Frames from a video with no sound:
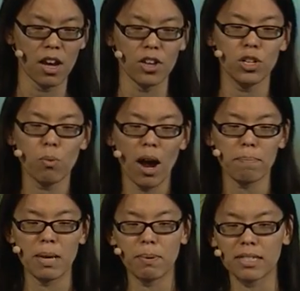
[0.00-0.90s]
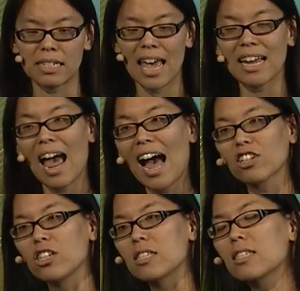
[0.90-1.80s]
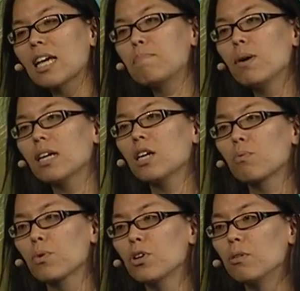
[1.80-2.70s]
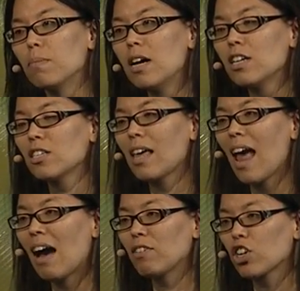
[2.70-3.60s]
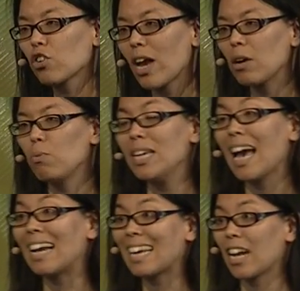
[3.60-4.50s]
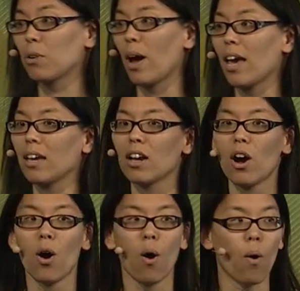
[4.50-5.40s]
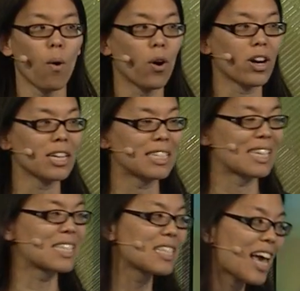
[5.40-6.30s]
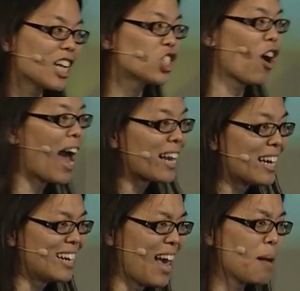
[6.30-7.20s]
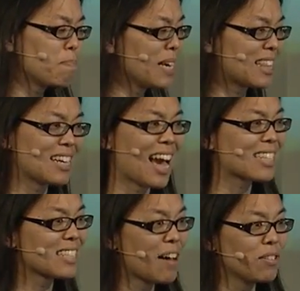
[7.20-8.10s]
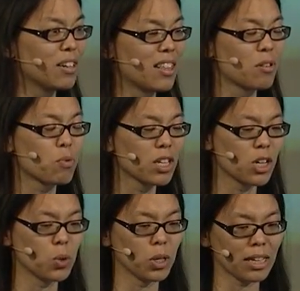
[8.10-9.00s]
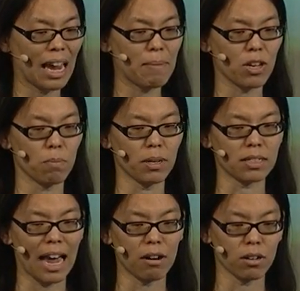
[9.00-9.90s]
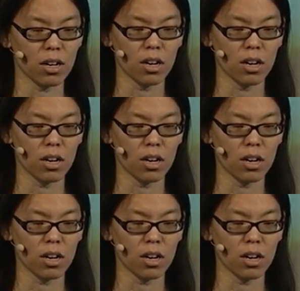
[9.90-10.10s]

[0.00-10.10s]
You want people to take actions, like booking a room so they have a great weekend getaway, or to slay a dragon and beat the next level in the really cool game that you built out,